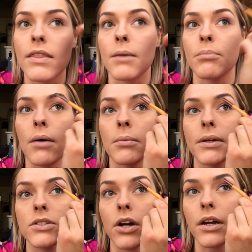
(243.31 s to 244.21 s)
and then
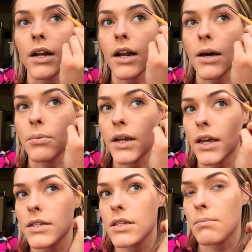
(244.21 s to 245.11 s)
probably darken it up when I
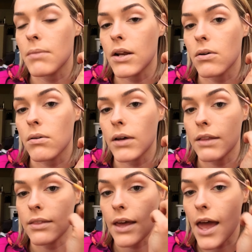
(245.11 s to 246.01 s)
get to the middle
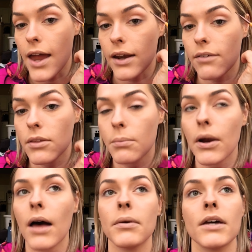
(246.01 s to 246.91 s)
and the end of the
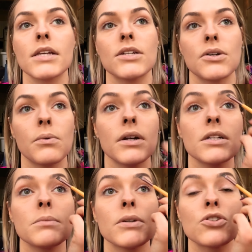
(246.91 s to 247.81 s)
brow, because I don't want
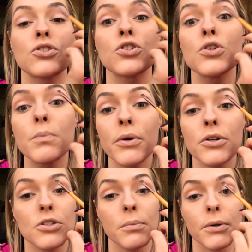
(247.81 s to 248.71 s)
it to be
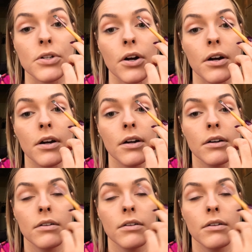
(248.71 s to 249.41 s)
super, super dark